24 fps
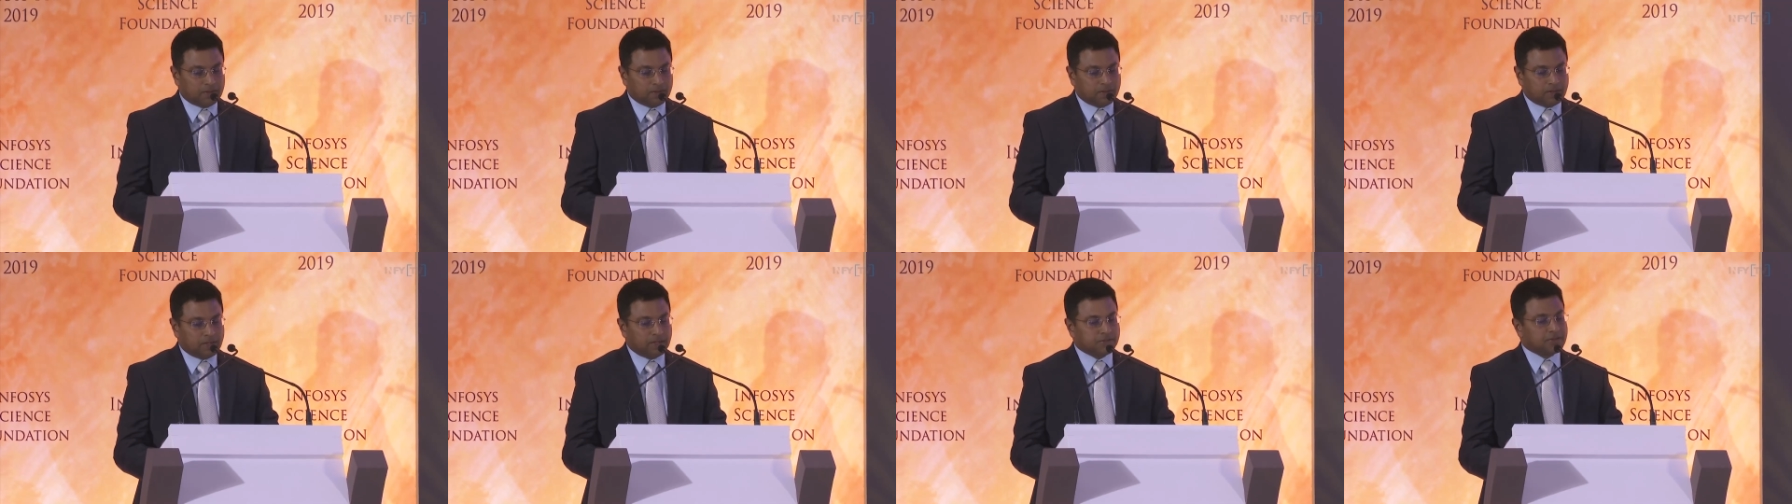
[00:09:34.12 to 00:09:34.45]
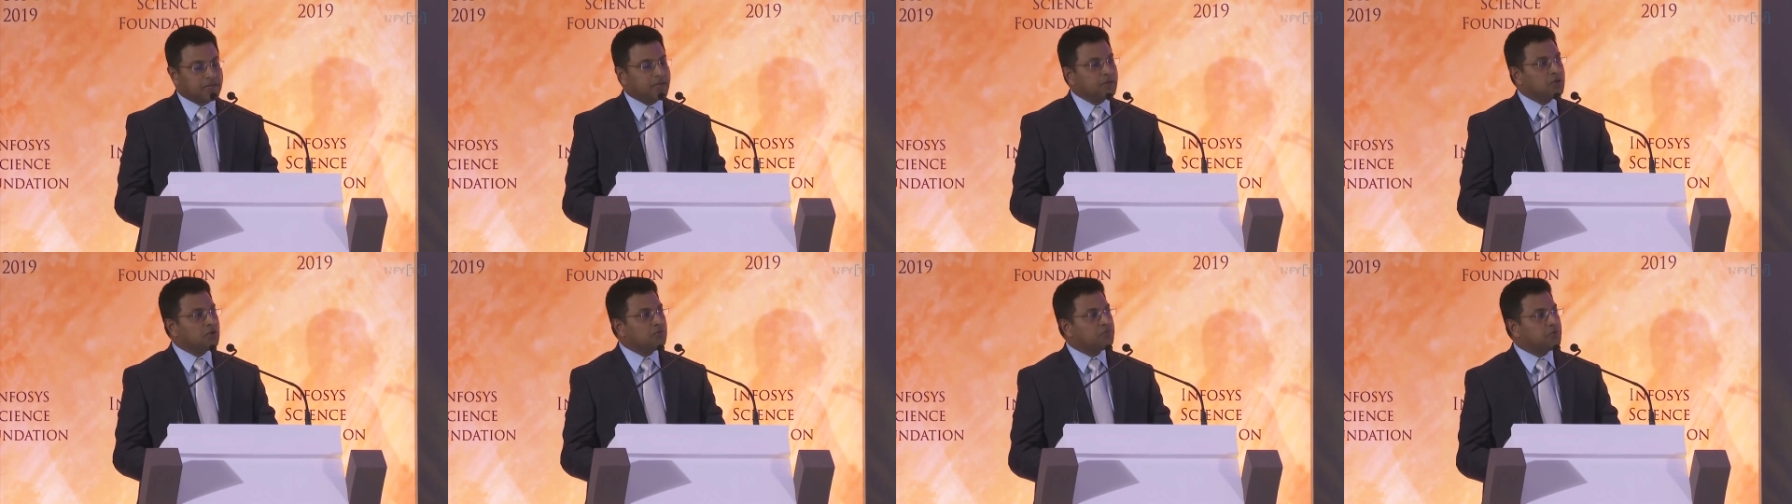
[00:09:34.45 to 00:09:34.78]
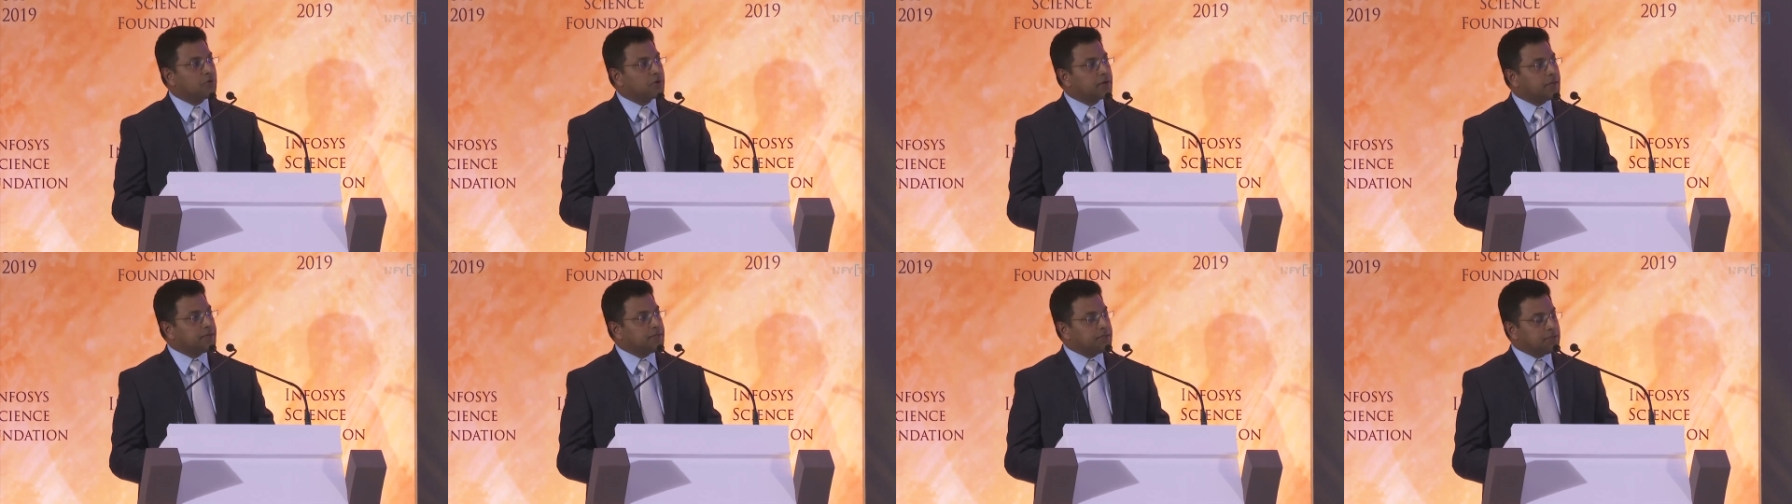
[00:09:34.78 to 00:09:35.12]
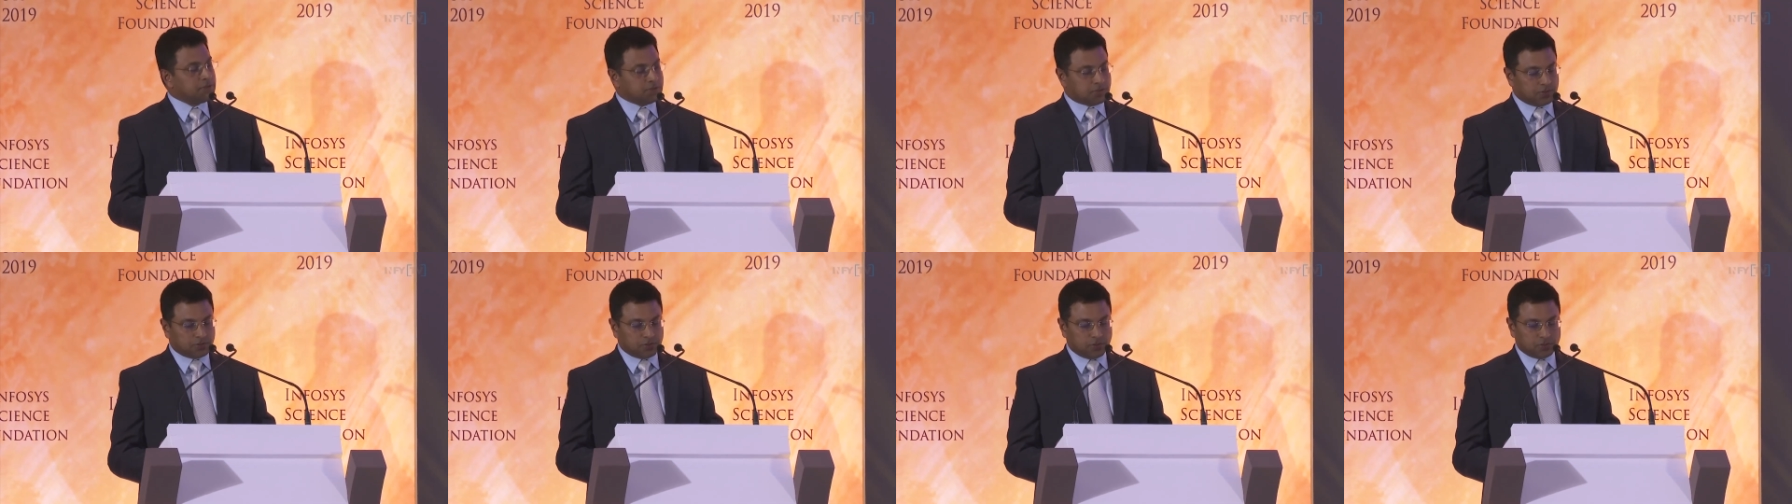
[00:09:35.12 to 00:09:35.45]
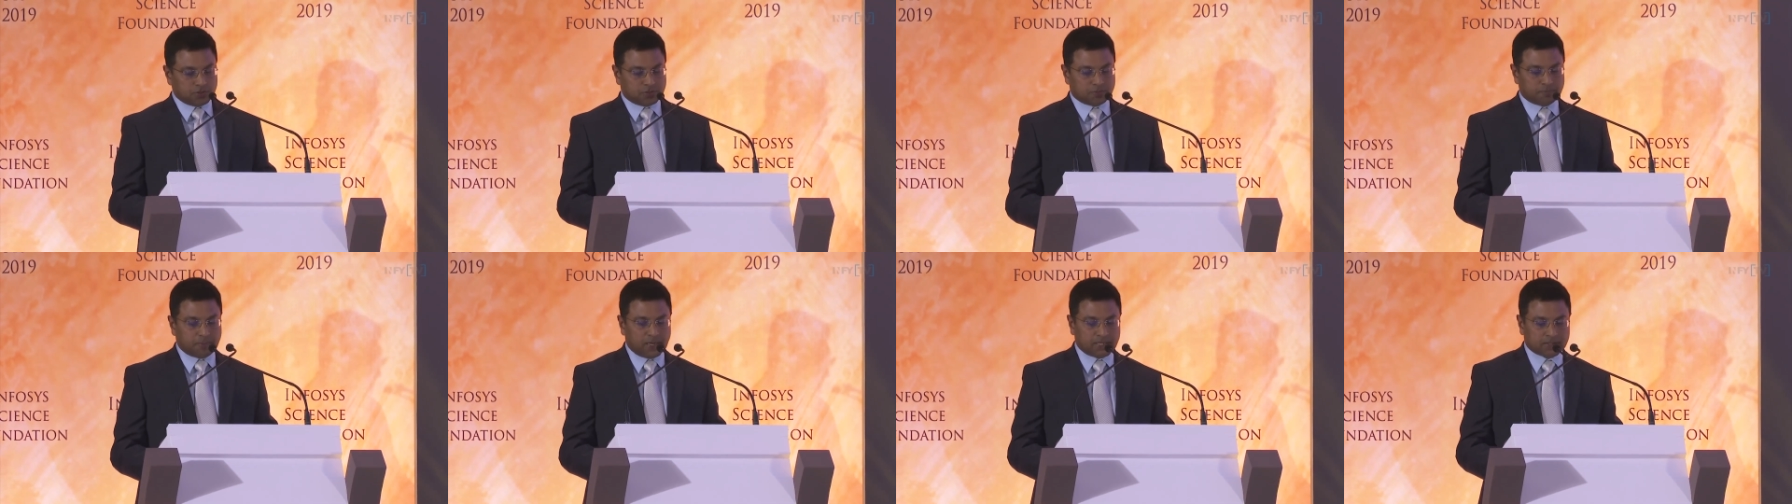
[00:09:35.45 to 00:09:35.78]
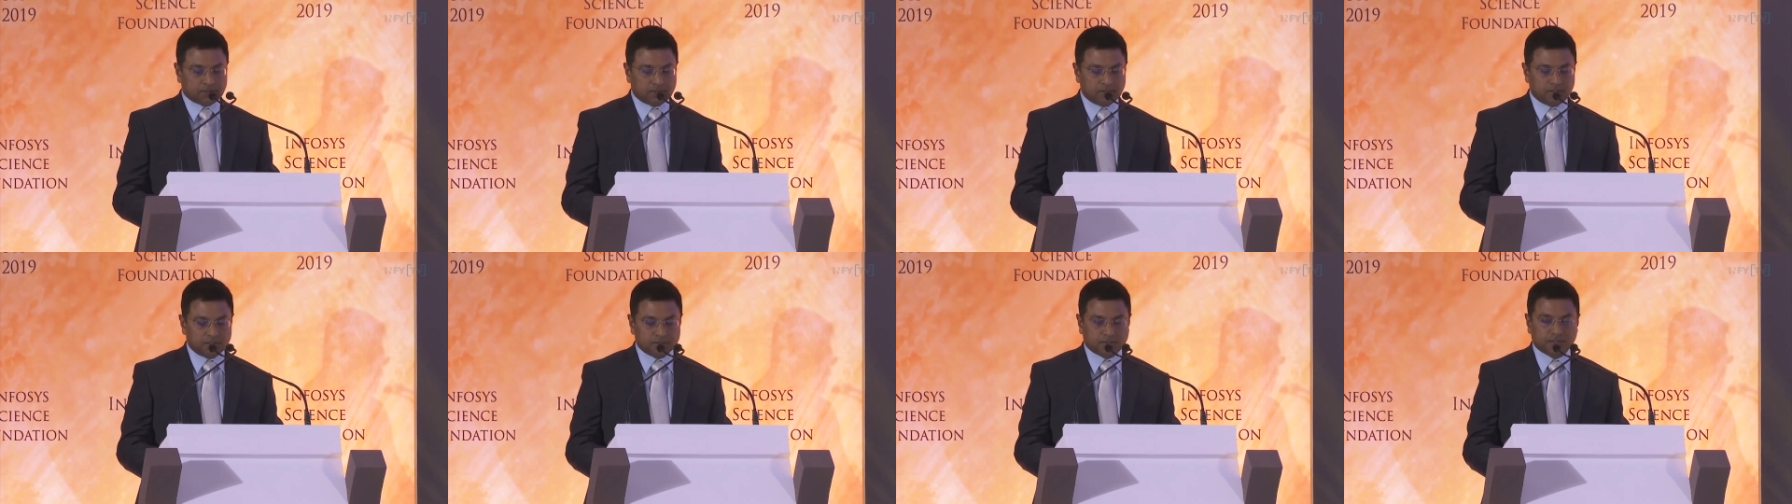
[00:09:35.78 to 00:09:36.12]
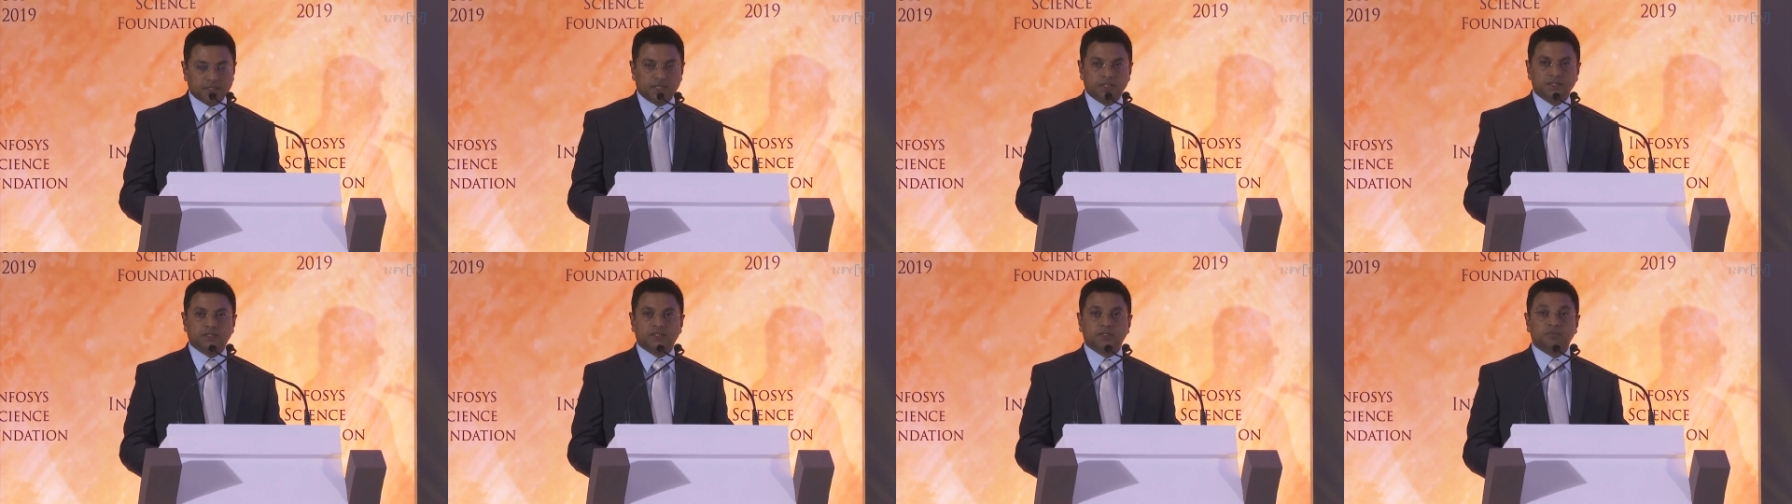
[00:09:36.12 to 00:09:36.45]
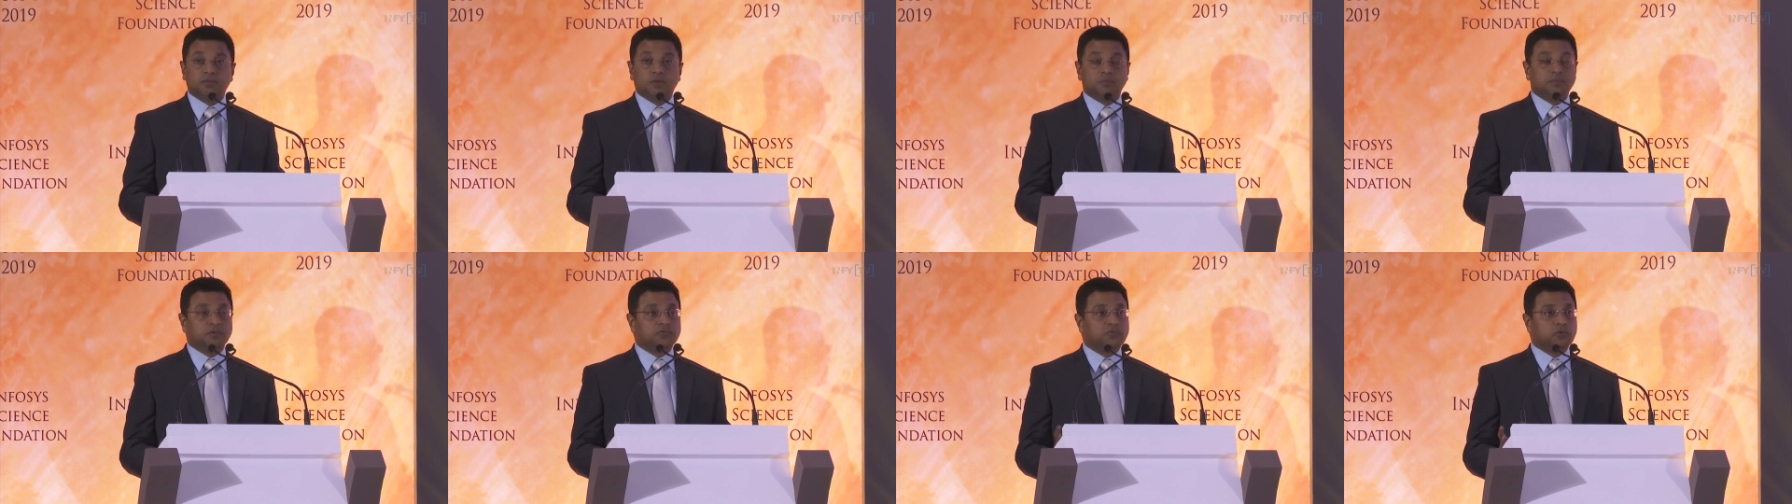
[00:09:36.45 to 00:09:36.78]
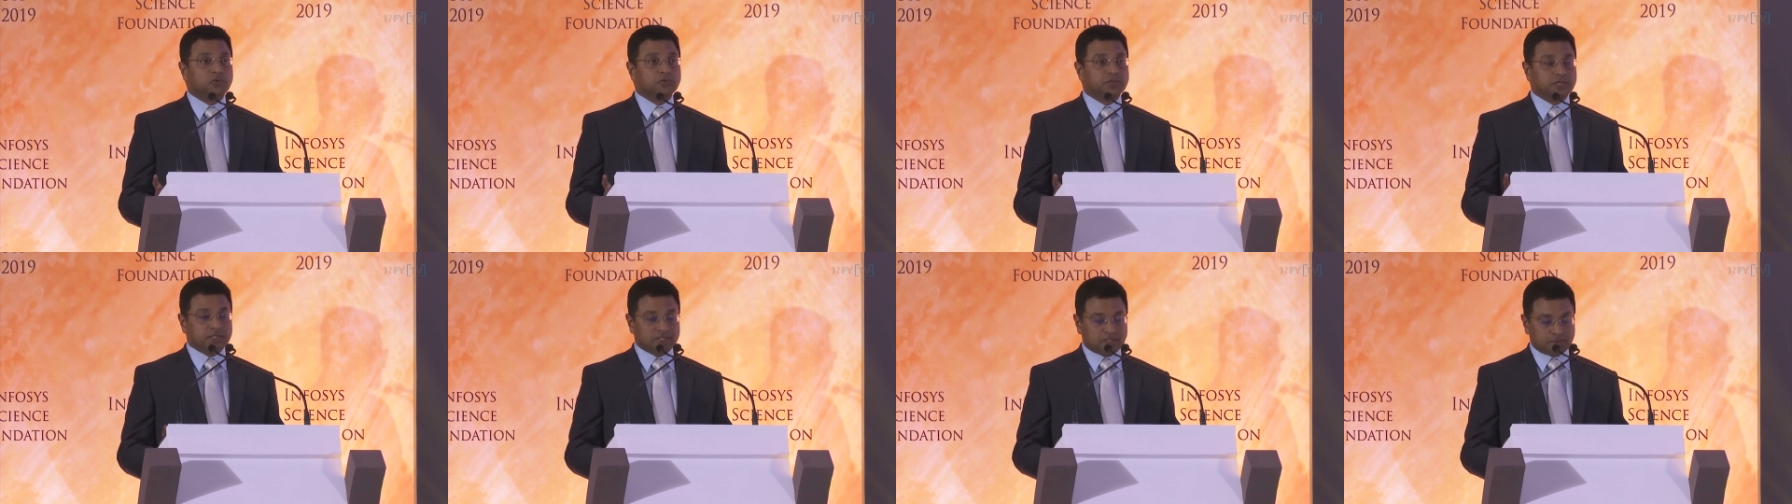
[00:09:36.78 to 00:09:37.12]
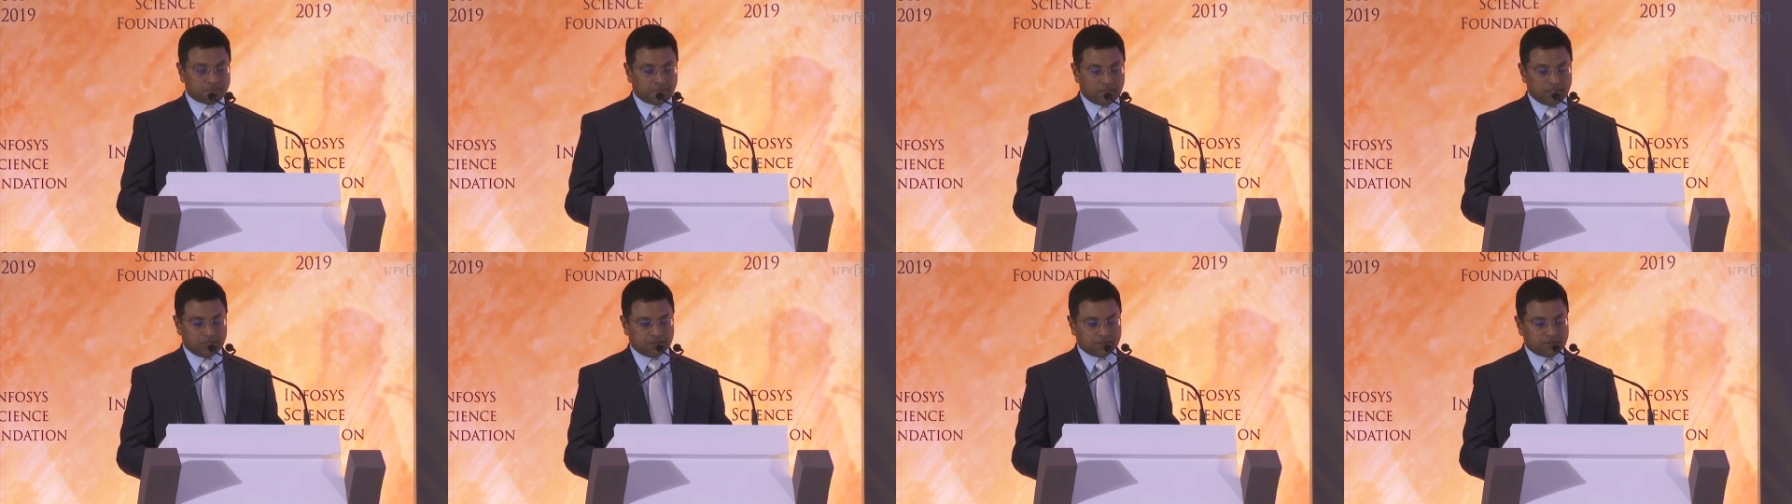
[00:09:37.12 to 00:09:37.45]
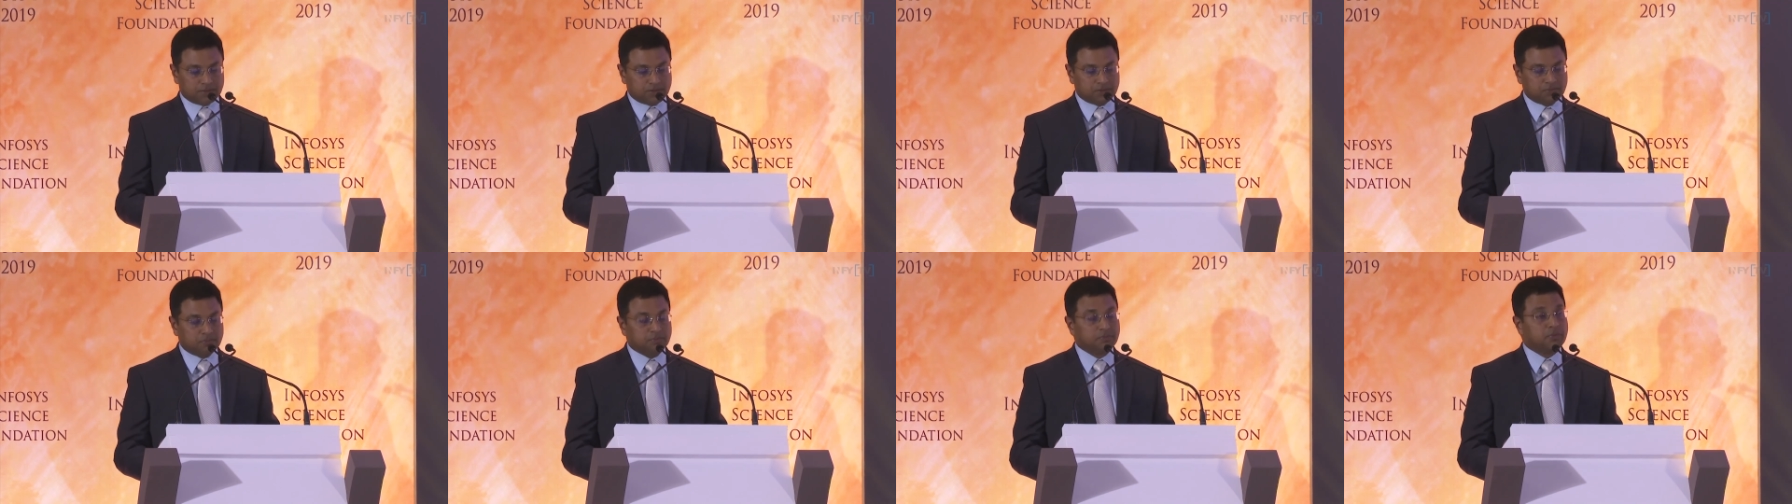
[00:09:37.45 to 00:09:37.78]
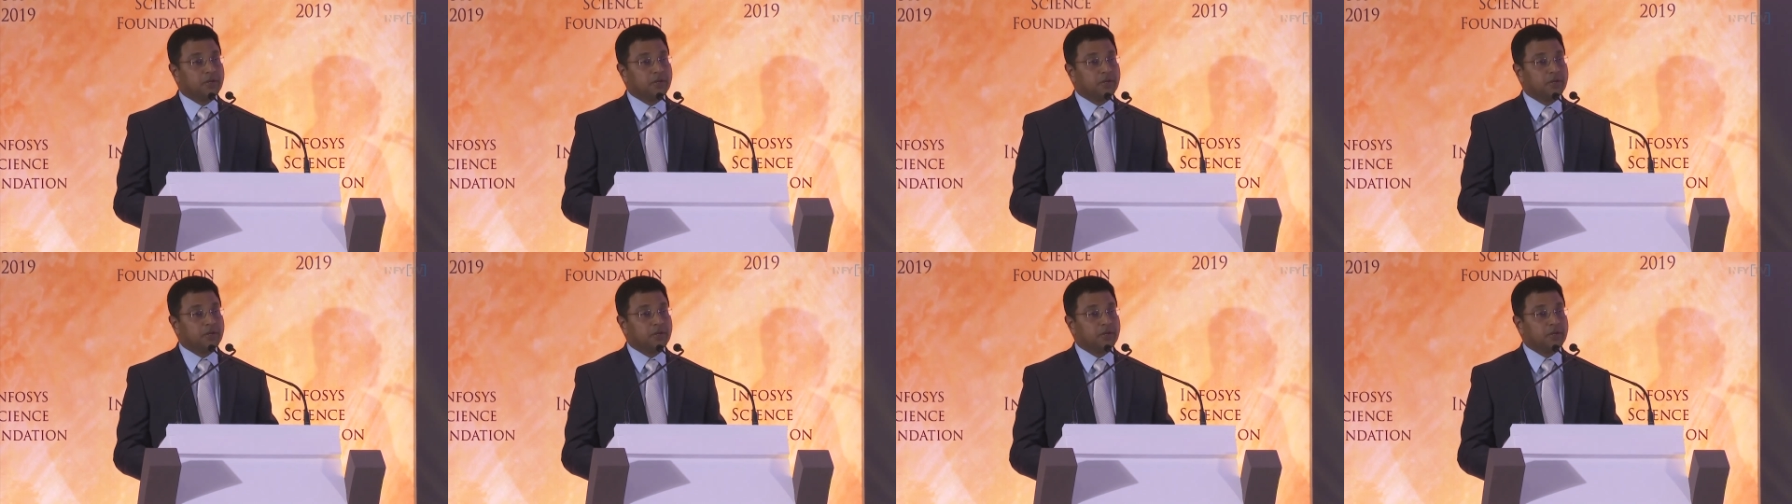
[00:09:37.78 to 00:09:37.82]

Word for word: And thank you for getting to those bacterial cells even before they split,